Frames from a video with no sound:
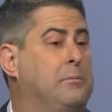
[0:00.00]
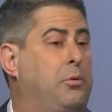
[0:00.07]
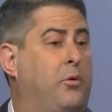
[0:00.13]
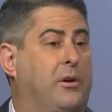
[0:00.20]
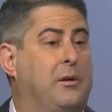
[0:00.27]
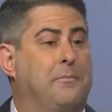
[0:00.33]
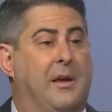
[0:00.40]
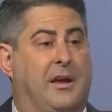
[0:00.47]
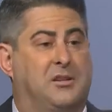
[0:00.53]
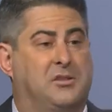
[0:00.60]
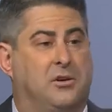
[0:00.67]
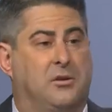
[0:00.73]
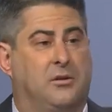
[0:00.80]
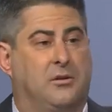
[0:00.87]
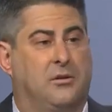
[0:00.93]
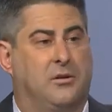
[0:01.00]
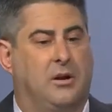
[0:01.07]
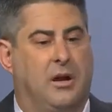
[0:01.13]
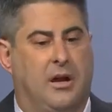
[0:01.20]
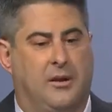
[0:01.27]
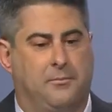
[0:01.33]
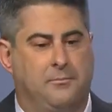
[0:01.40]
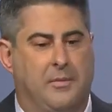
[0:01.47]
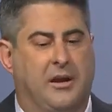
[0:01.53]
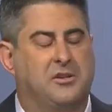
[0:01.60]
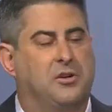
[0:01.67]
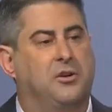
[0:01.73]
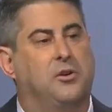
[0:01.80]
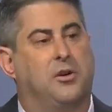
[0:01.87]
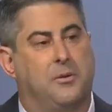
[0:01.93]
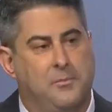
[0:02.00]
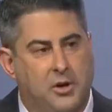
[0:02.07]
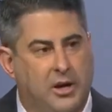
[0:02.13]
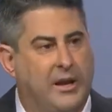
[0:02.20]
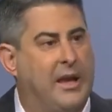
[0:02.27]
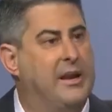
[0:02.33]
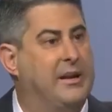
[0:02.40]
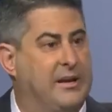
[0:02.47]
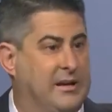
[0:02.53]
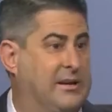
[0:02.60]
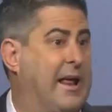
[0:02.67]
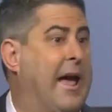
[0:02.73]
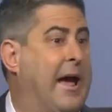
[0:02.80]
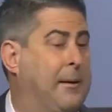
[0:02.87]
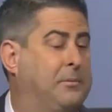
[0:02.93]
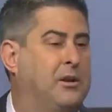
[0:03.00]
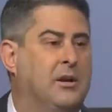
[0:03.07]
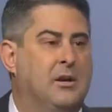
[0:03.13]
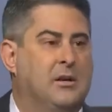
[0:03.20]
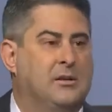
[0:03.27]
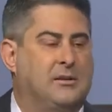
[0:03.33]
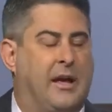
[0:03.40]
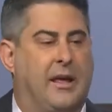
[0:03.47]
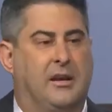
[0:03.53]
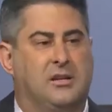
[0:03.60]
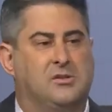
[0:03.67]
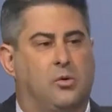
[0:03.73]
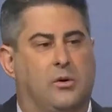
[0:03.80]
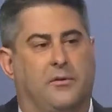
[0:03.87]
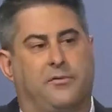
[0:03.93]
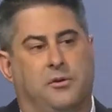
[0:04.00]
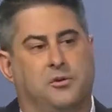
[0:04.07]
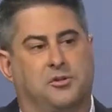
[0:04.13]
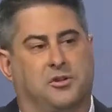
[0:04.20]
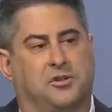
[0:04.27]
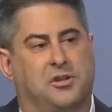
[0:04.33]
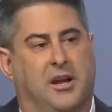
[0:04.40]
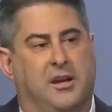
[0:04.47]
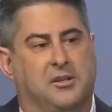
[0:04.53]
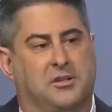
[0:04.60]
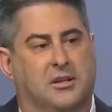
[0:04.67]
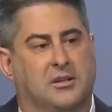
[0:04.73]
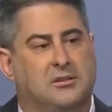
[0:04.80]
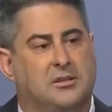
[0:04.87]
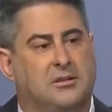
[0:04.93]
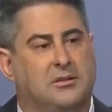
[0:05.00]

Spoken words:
important to make sure you communicate and adapt to any sort of future changes.